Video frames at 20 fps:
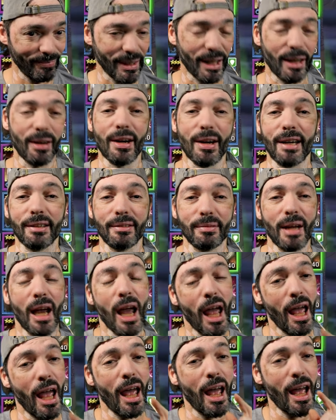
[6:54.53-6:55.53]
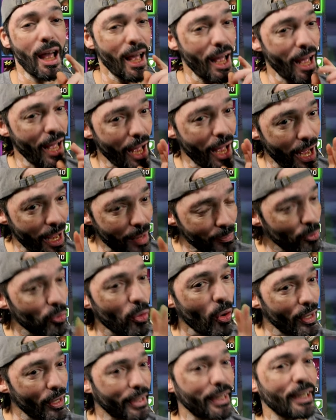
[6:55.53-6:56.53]
Alright, I'm
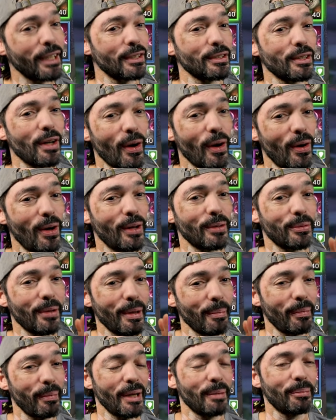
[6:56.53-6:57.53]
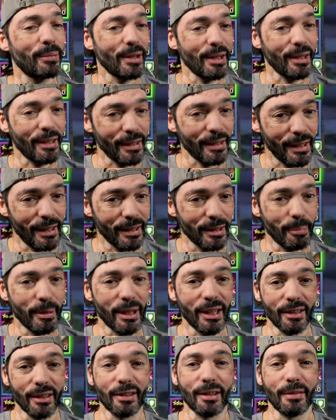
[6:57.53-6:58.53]
working on remembering in the
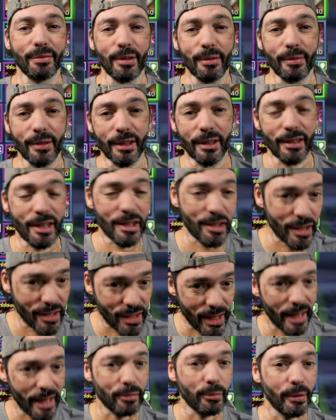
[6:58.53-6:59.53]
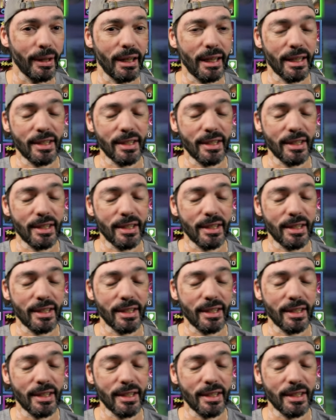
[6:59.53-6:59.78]
beginning of the video. I just get really